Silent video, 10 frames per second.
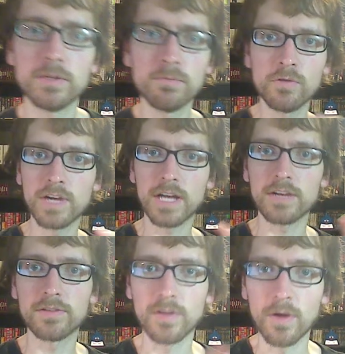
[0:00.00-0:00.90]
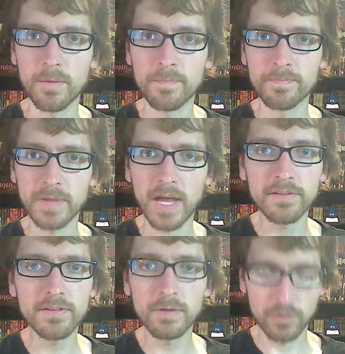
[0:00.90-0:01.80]
you move kind of slow. I
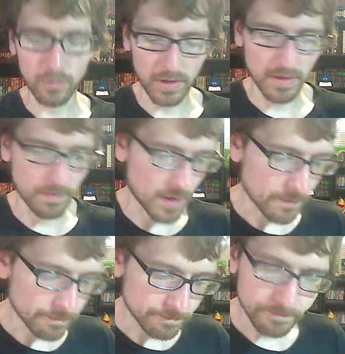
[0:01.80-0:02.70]
still enjoy them, though.